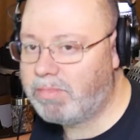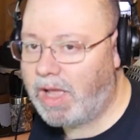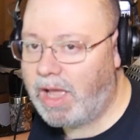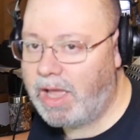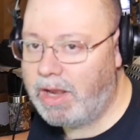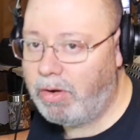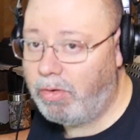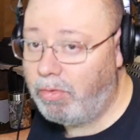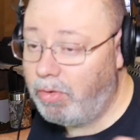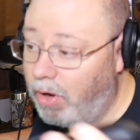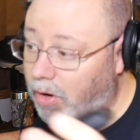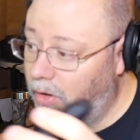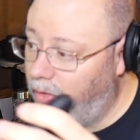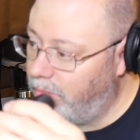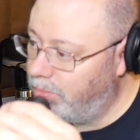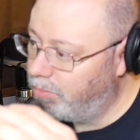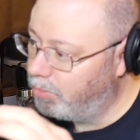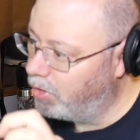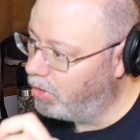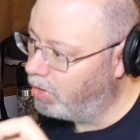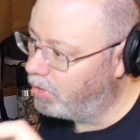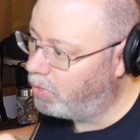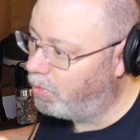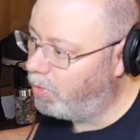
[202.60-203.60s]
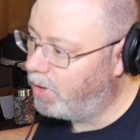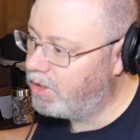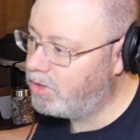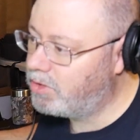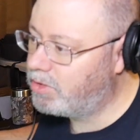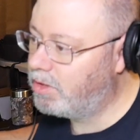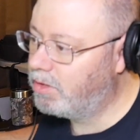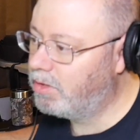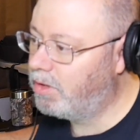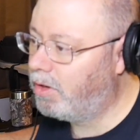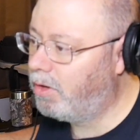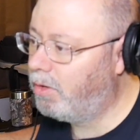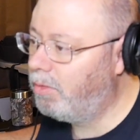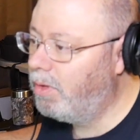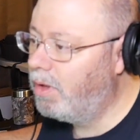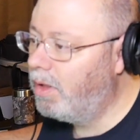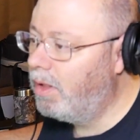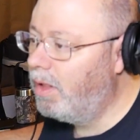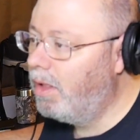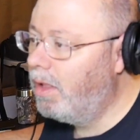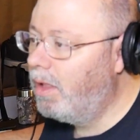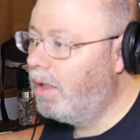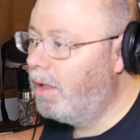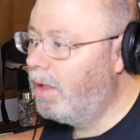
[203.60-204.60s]
I don't know. Good question, though.
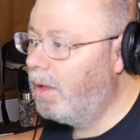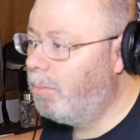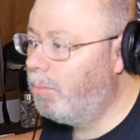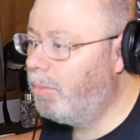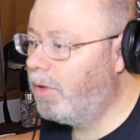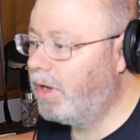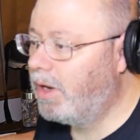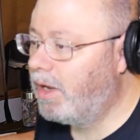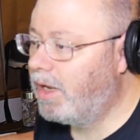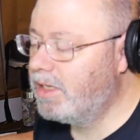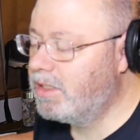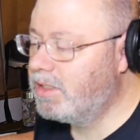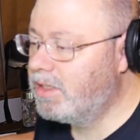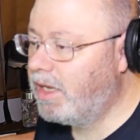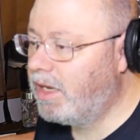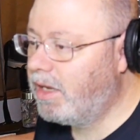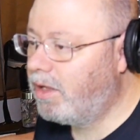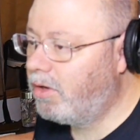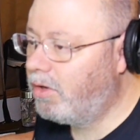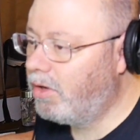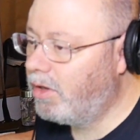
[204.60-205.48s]
But let's take a